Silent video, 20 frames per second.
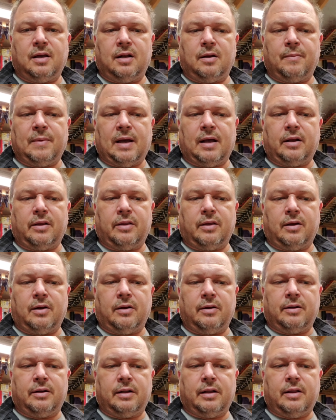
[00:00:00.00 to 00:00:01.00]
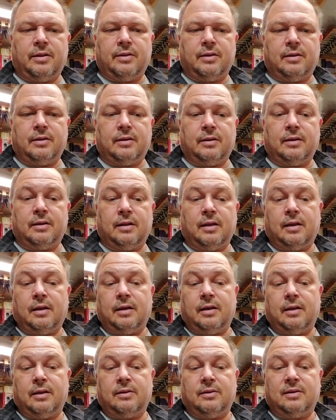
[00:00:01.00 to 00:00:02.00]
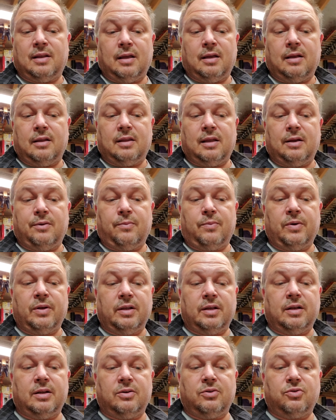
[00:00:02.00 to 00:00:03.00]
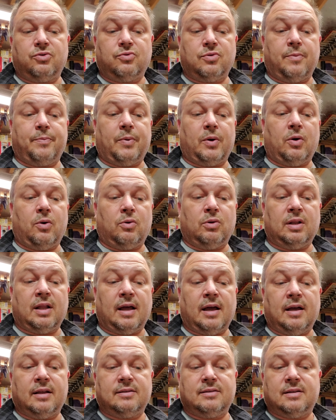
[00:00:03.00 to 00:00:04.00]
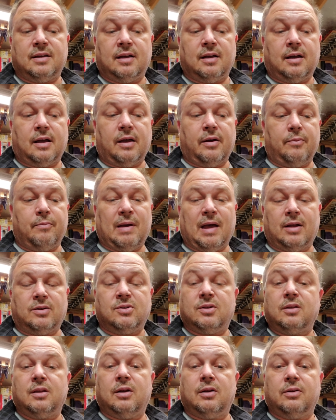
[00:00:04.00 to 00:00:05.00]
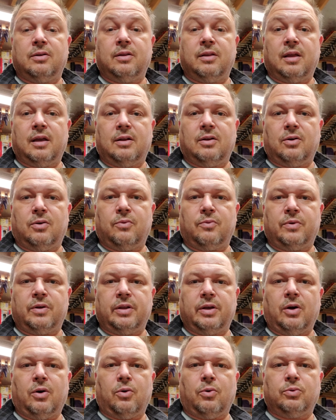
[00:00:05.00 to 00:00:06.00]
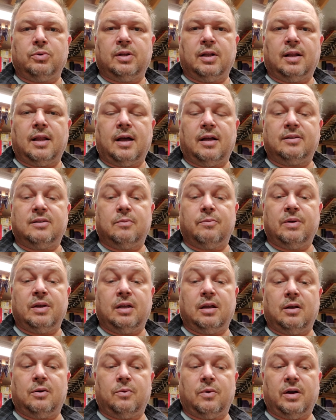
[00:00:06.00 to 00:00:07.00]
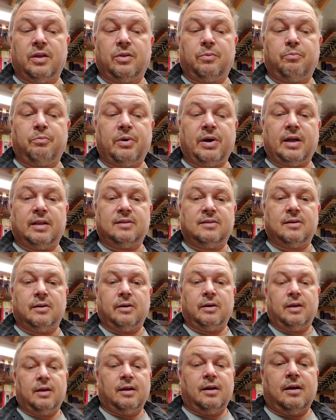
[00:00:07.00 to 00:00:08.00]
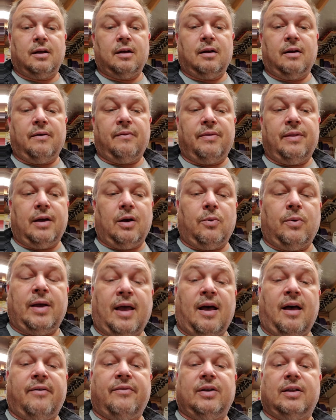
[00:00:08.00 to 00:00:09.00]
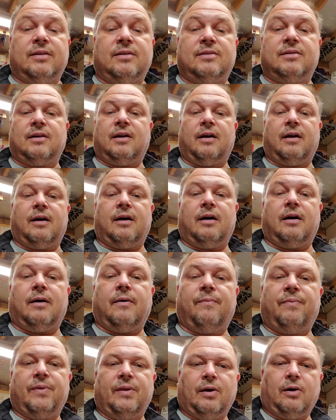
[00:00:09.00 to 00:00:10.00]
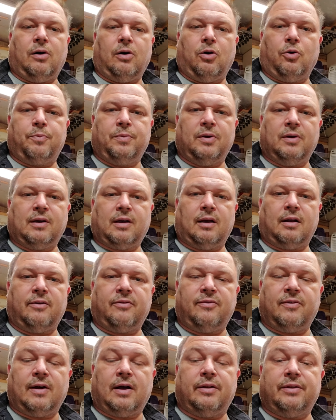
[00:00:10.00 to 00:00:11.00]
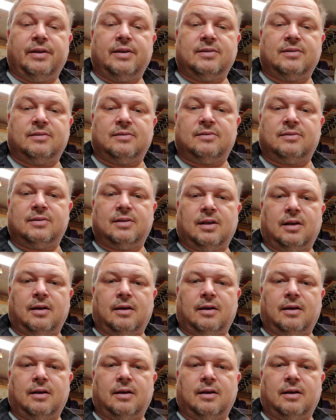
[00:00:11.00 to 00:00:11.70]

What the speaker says: out of there. And they really didn't drip a whole lot. I imagine they don't really hold a lot to begin with. But there we have it. Hope you kind of found this